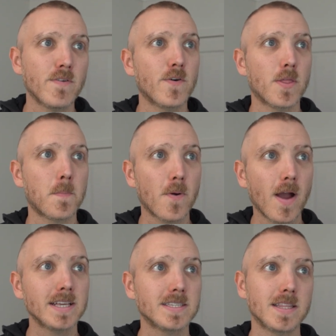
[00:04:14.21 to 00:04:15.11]
for the
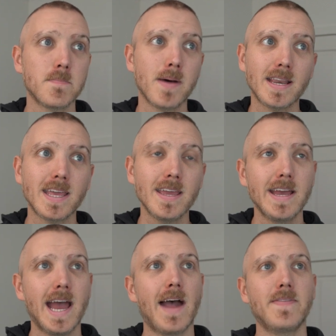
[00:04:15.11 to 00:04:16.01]
price and the money
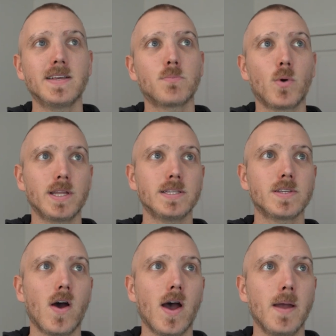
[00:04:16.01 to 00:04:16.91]
at this point in
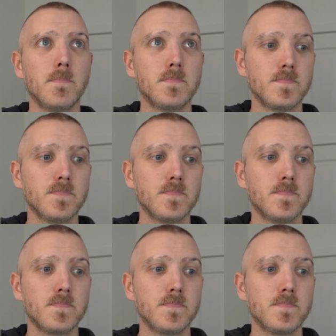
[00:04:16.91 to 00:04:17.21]
time.